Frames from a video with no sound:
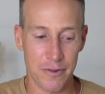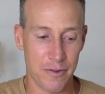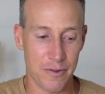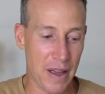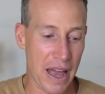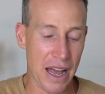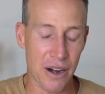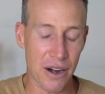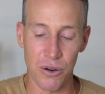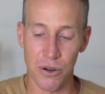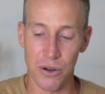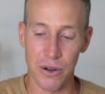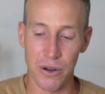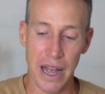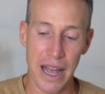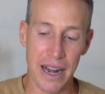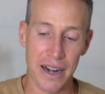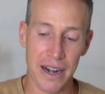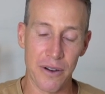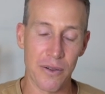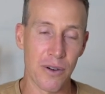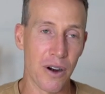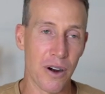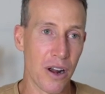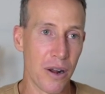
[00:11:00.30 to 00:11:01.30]
fat or
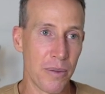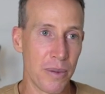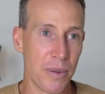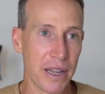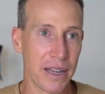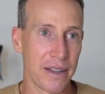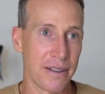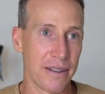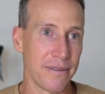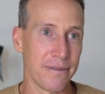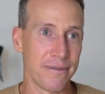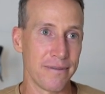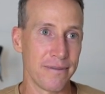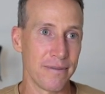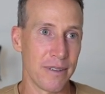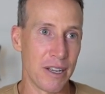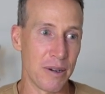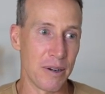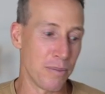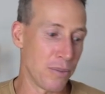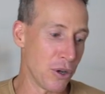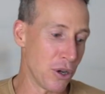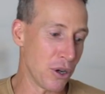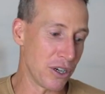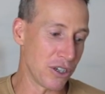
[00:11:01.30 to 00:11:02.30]
anaerobic
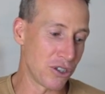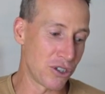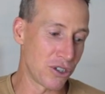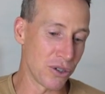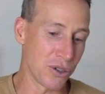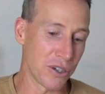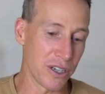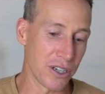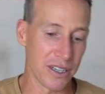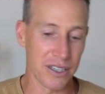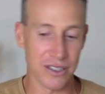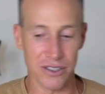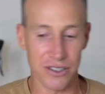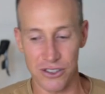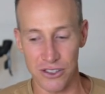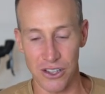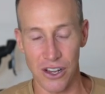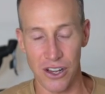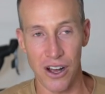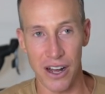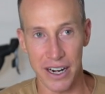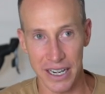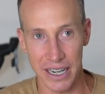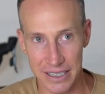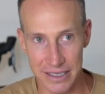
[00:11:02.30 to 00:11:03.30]
and burning sugar,
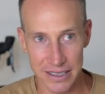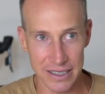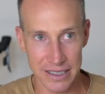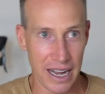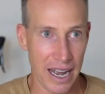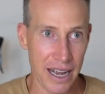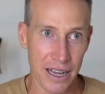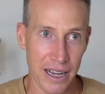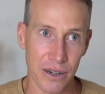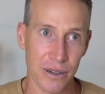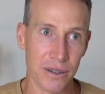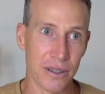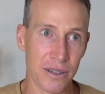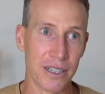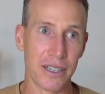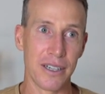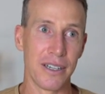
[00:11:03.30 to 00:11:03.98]
sliding scale.